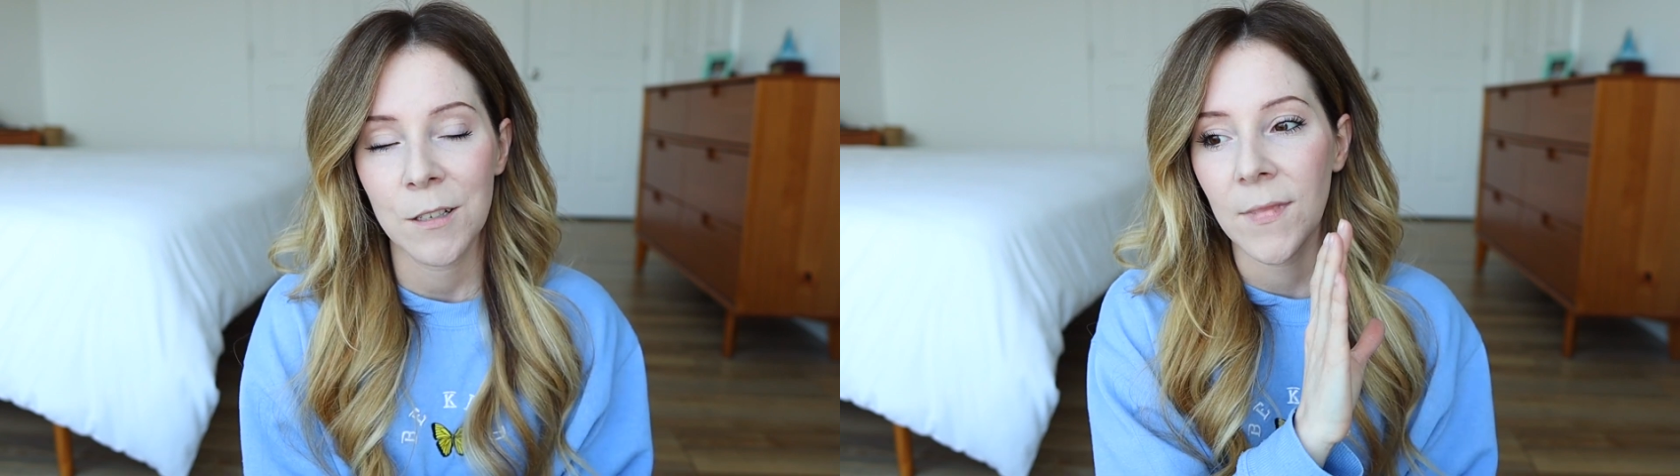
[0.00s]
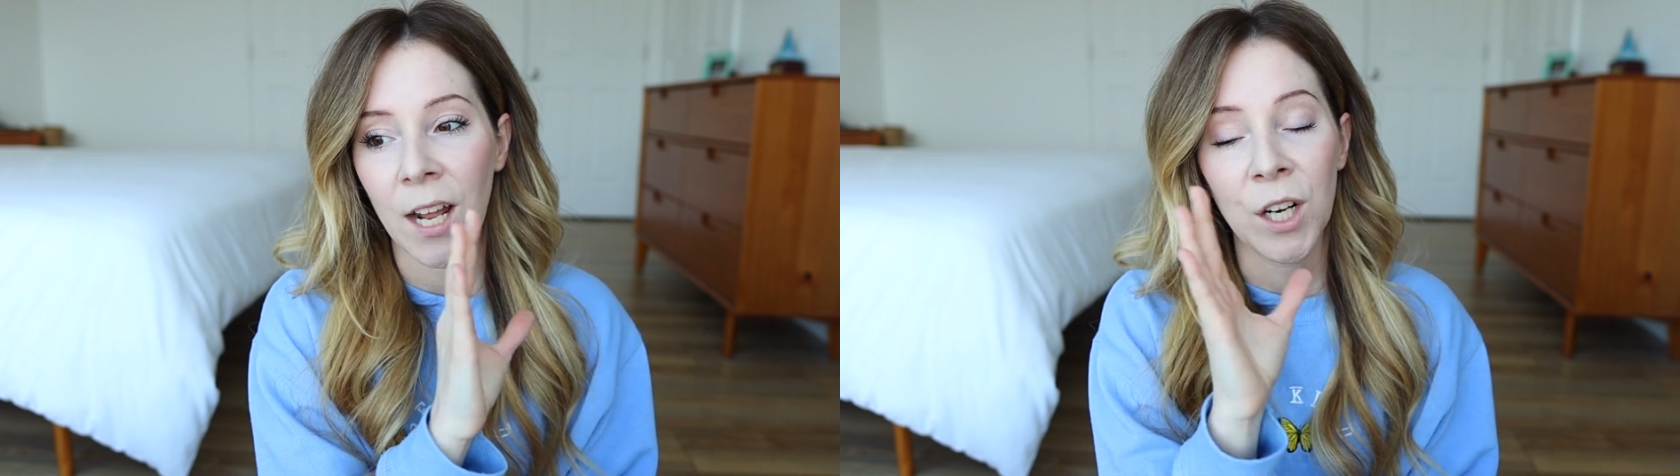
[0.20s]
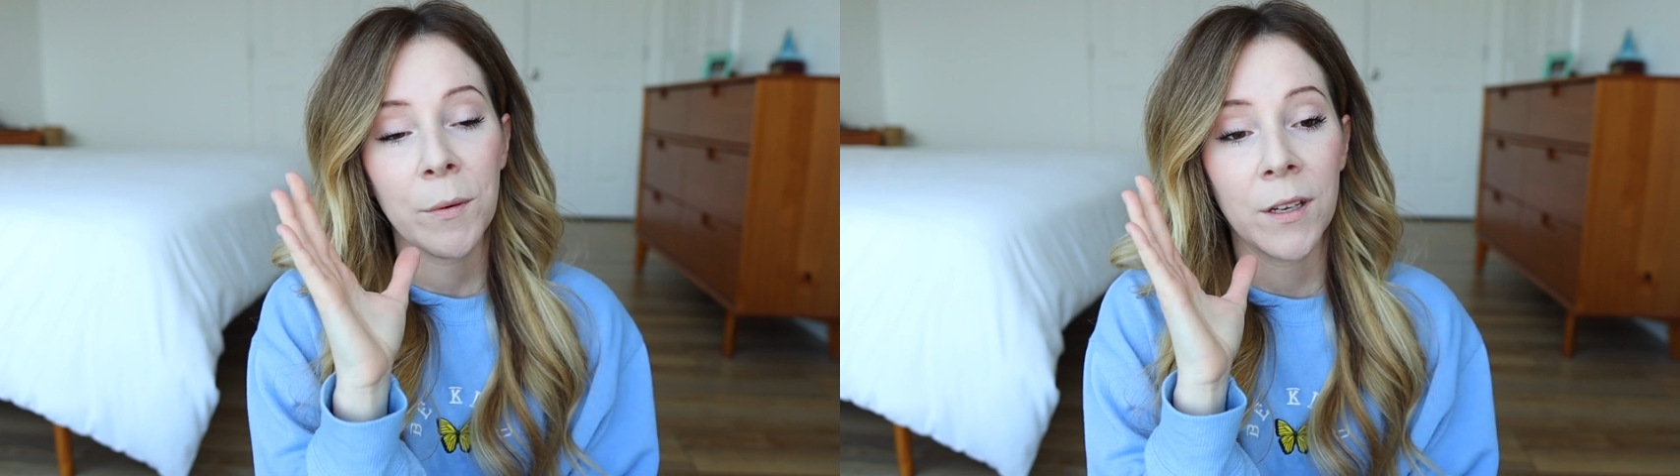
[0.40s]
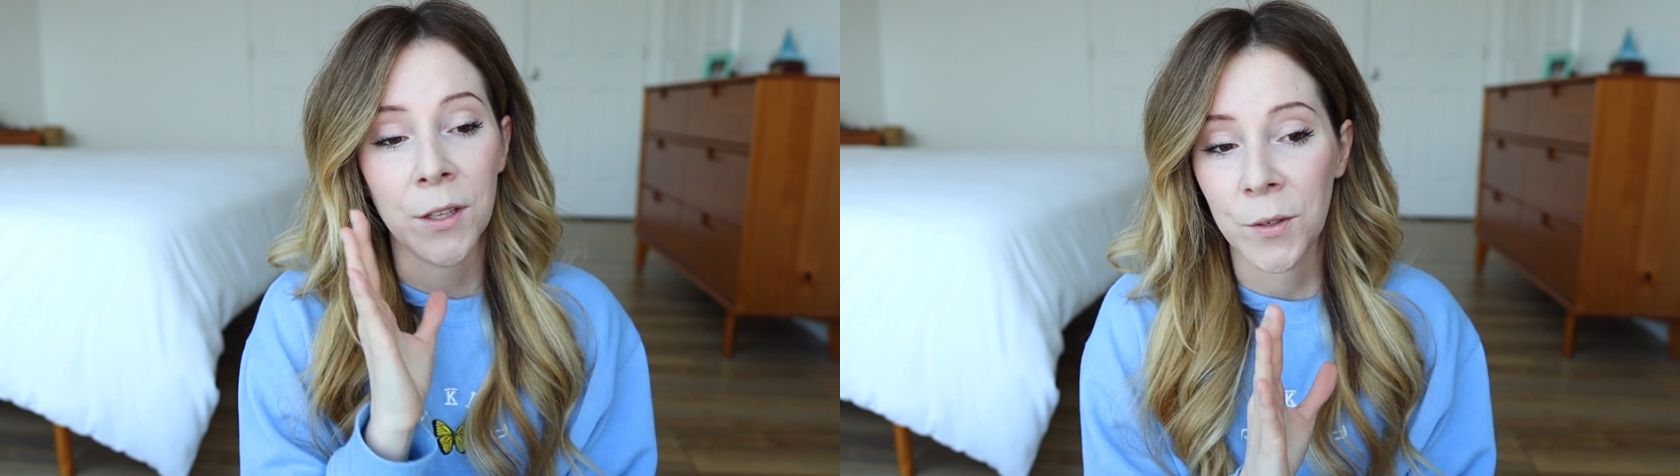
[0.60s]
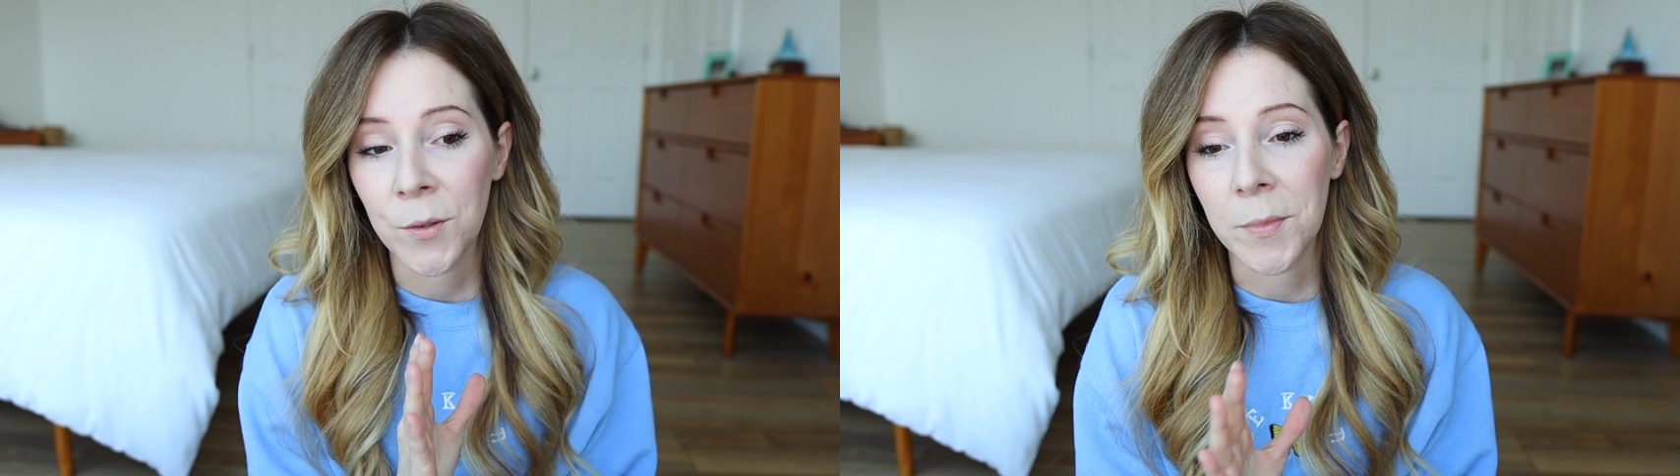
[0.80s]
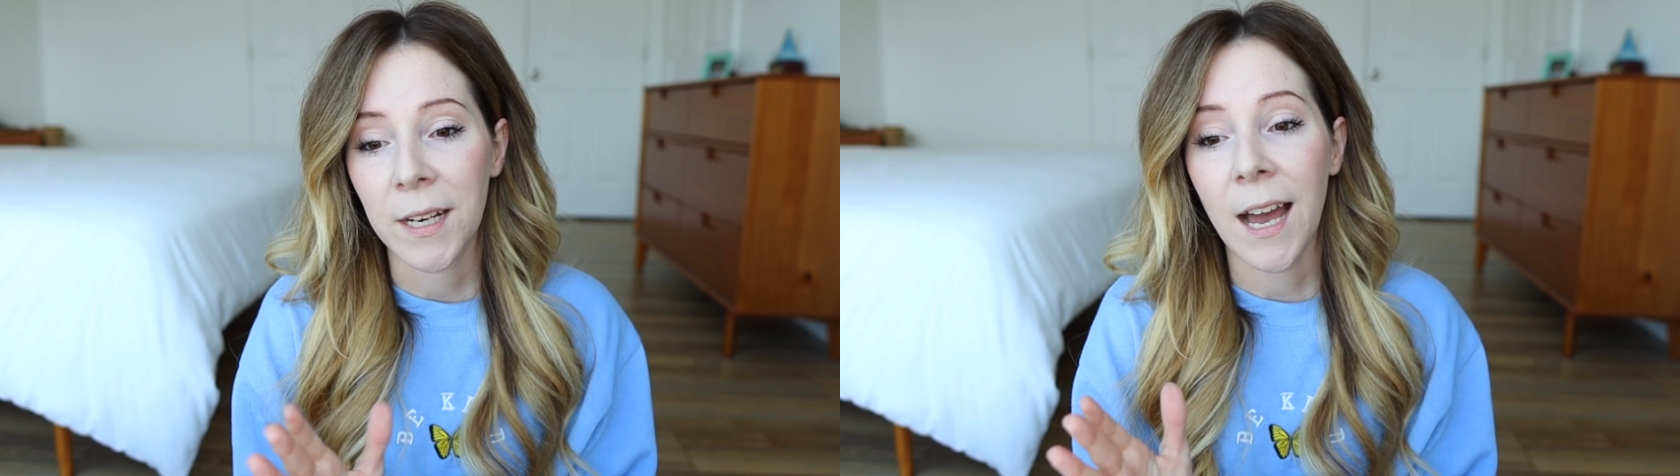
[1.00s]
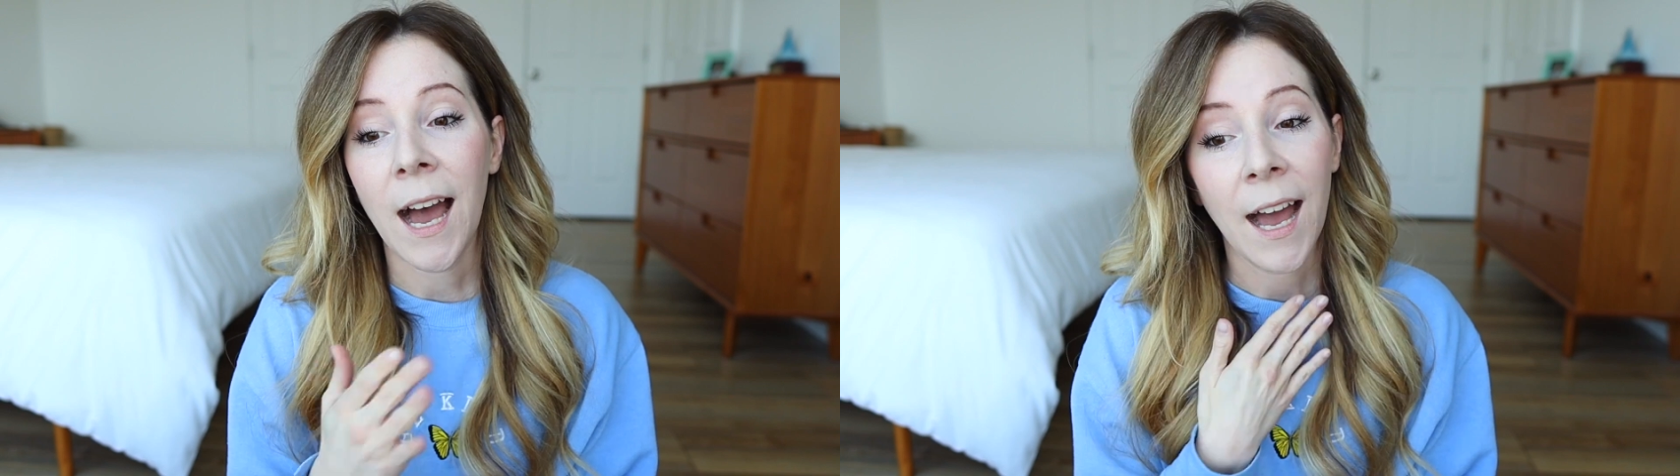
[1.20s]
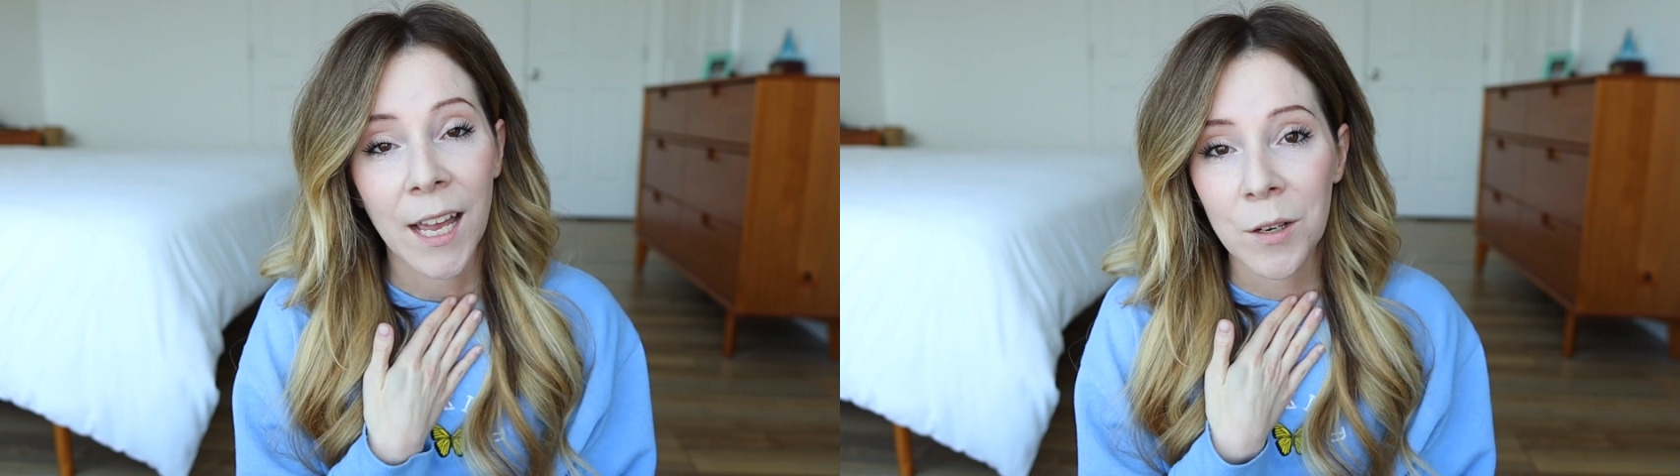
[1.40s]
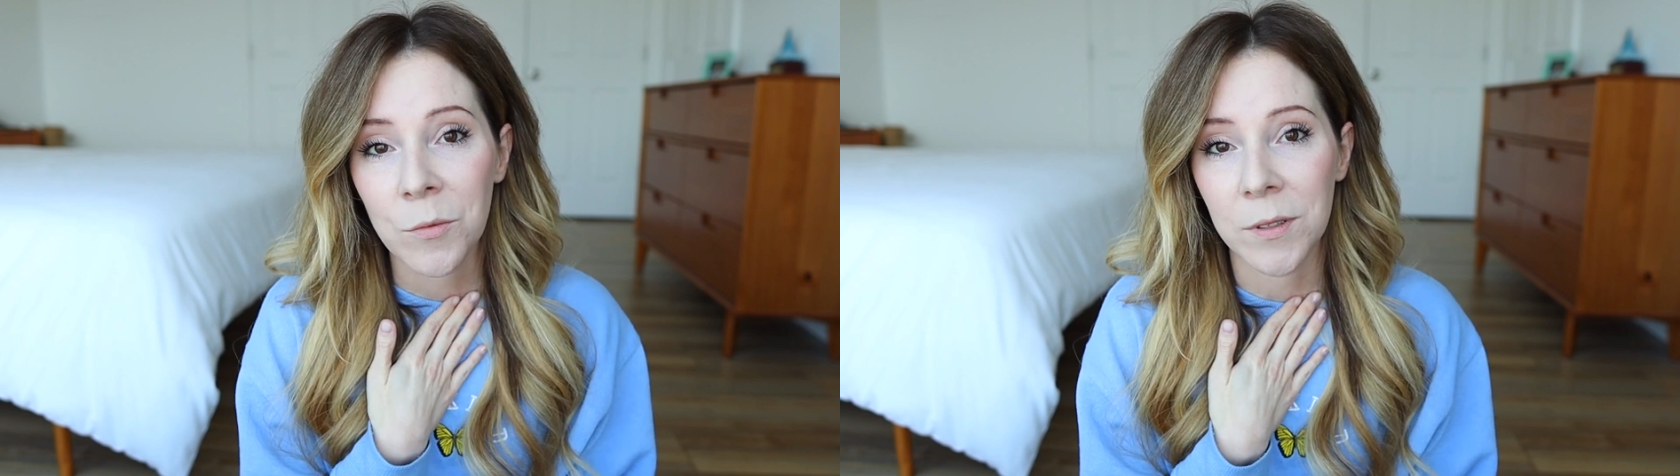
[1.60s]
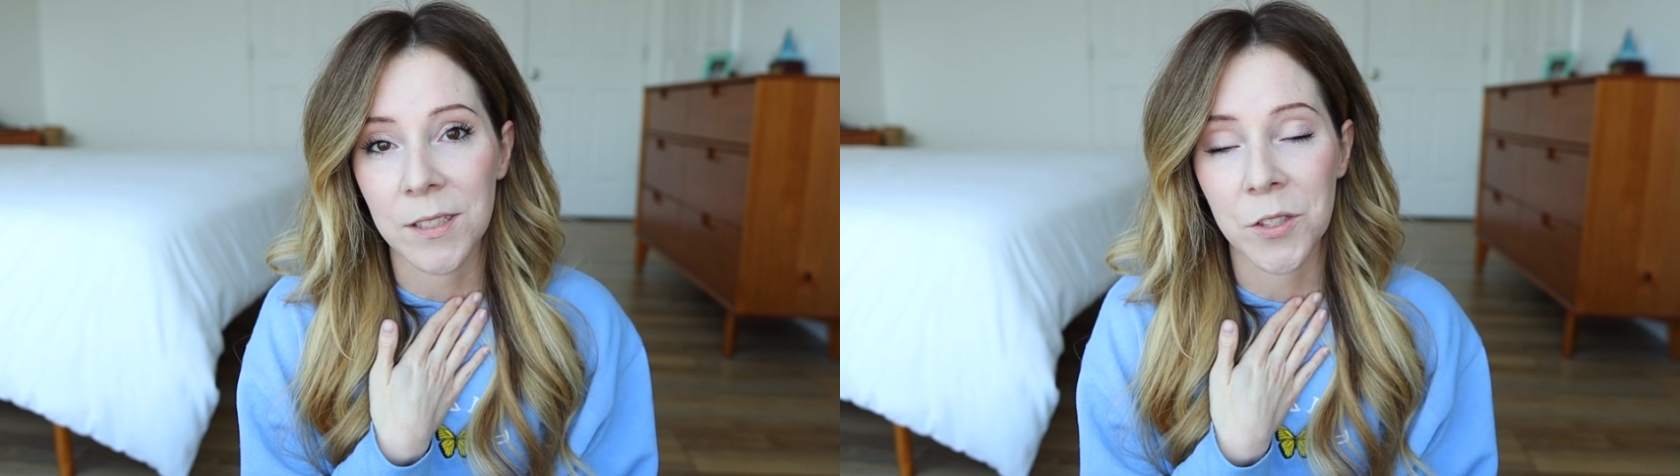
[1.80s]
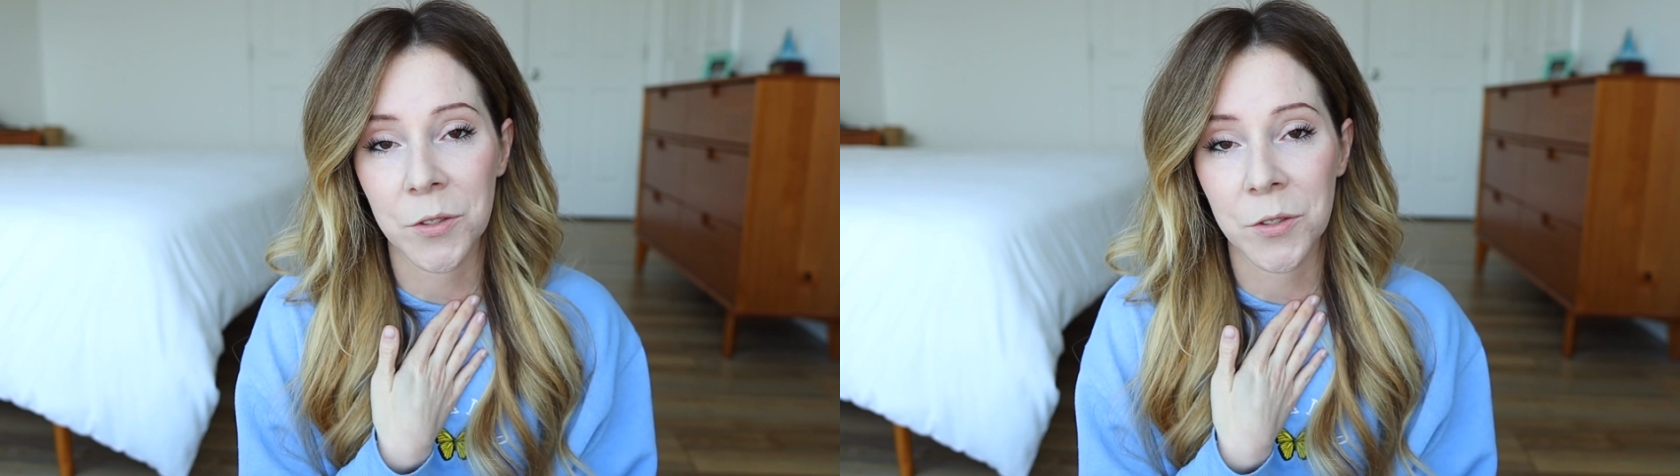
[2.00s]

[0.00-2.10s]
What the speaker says: I don't know about you, but I was